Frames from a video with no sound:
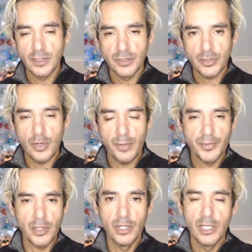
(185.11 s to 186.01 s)

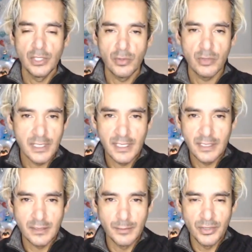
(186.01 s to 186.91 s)
Scorpio, you were going to
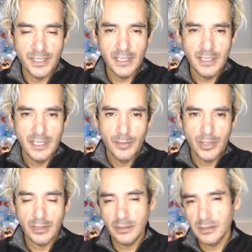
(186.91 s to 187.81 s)
hit the boogie,
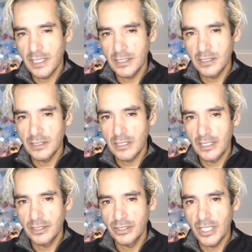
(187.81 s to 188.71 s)
but it looks like you
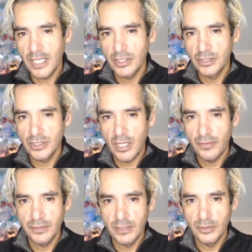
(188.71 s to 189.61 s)
decided to check
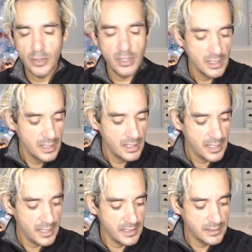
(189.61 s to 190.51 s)
yourself at the door,
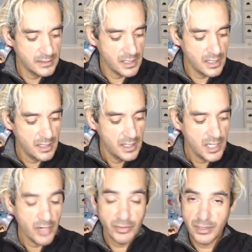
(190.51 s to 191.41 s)
and uh,
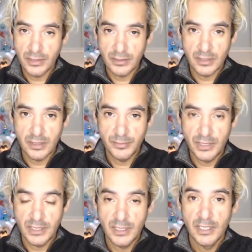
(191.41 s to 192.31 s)
everything is going to
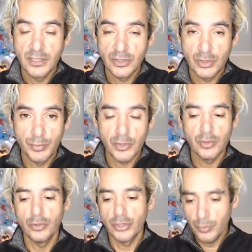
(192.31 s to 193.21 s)
be Super
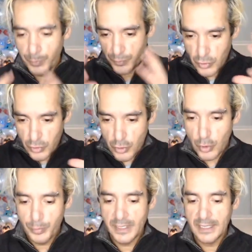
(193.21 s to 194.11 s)
cool. Your
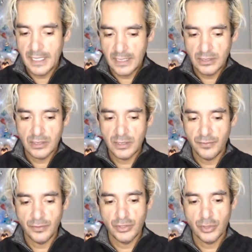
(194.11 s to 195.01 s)
new beginnings
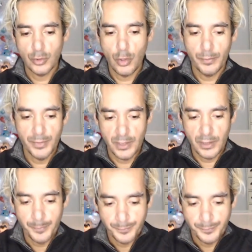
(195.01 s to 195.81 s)
for Scorpio.